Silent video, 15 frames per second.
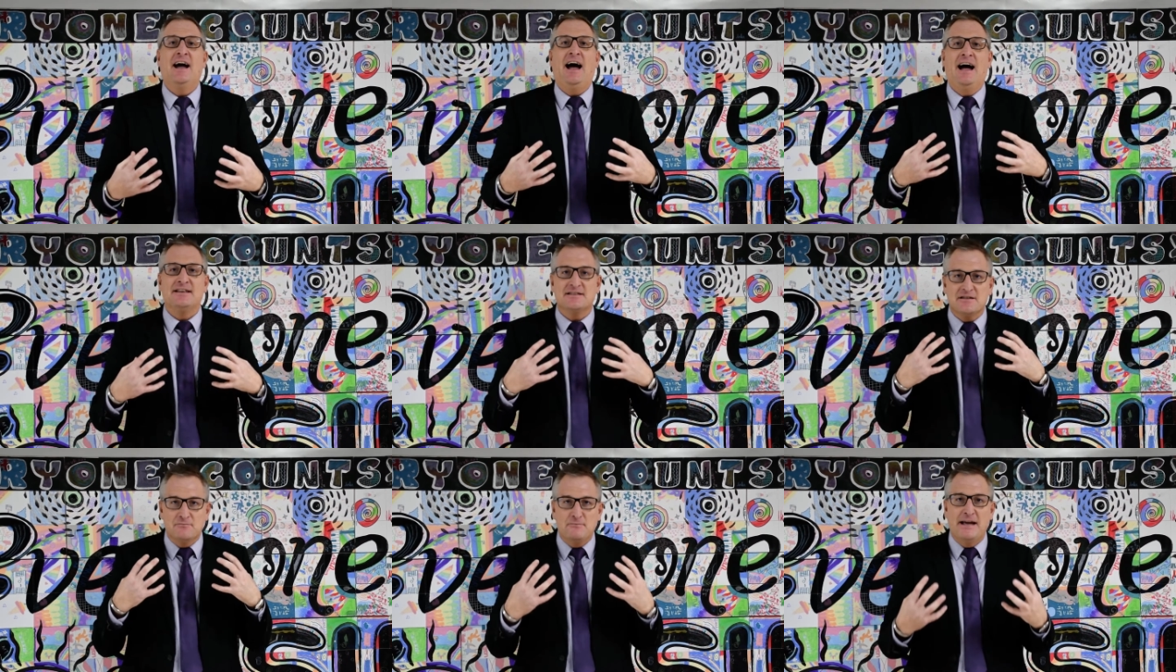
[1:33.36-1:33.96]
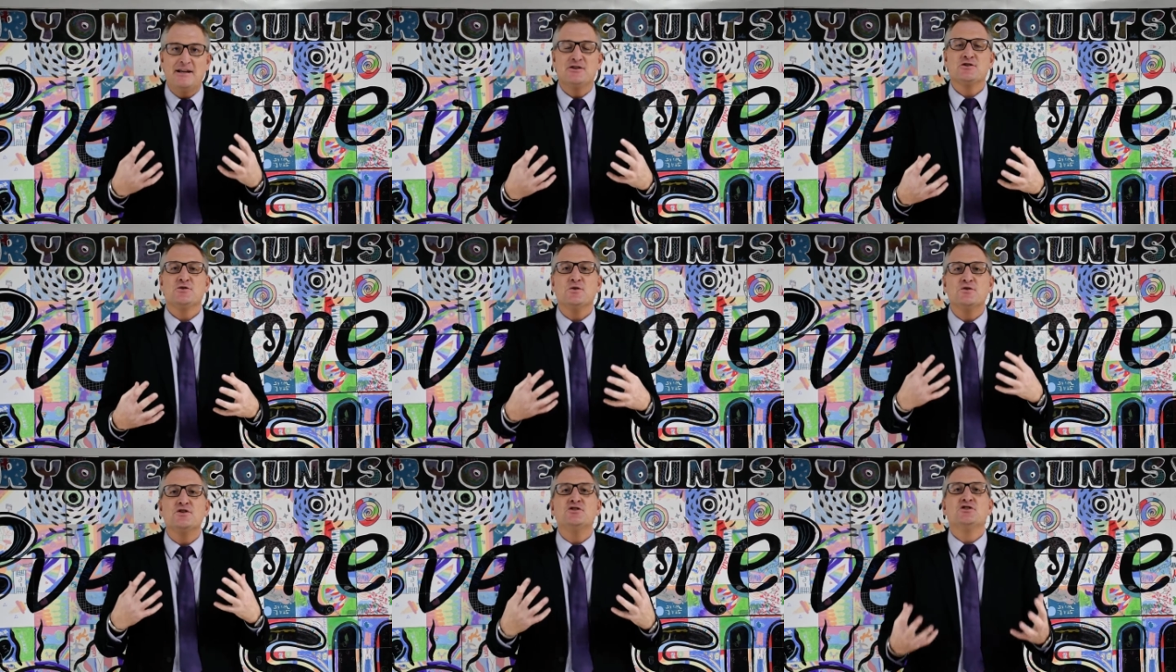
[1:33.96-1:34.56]
and to make
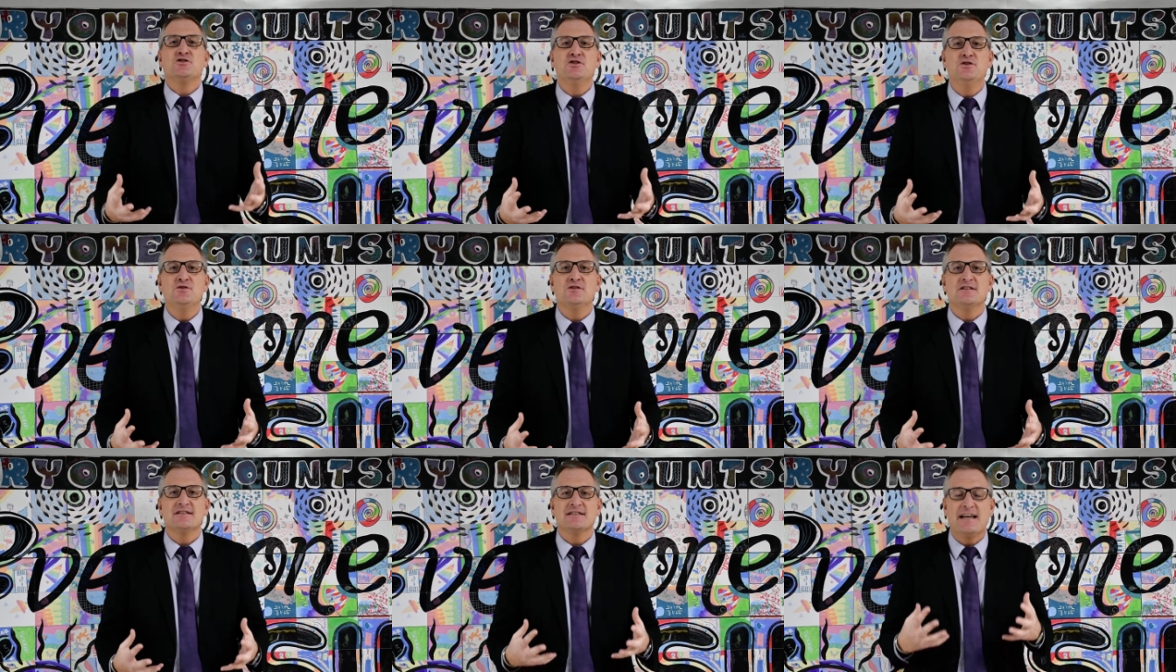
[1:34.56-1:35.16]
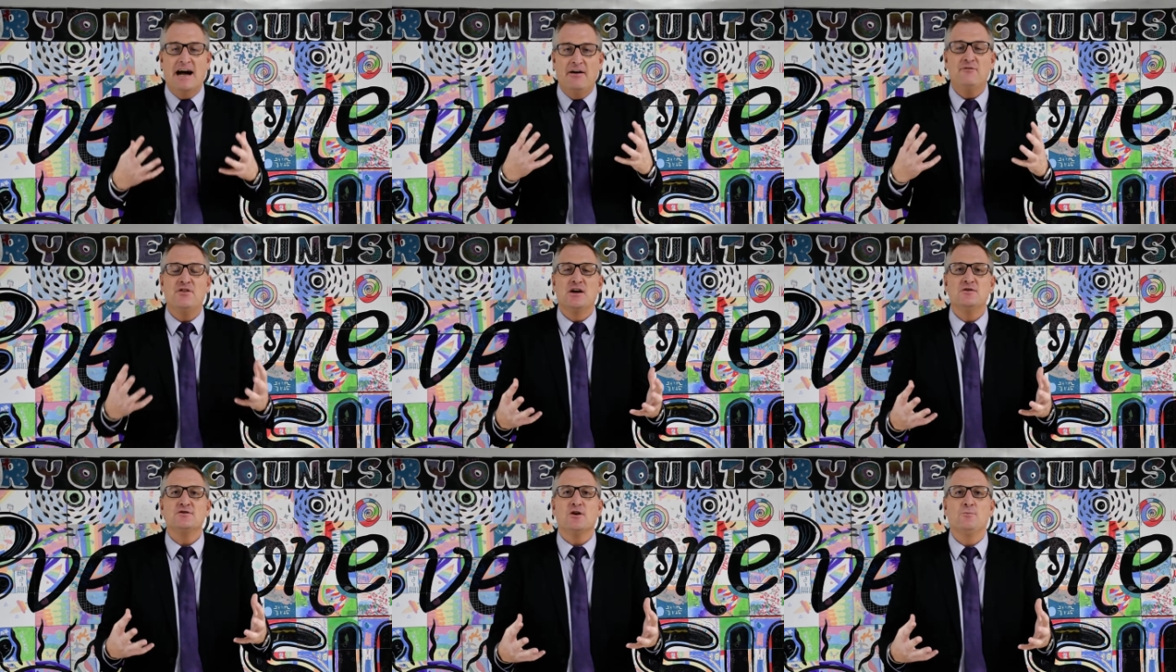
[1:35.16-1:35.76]
sure that students have those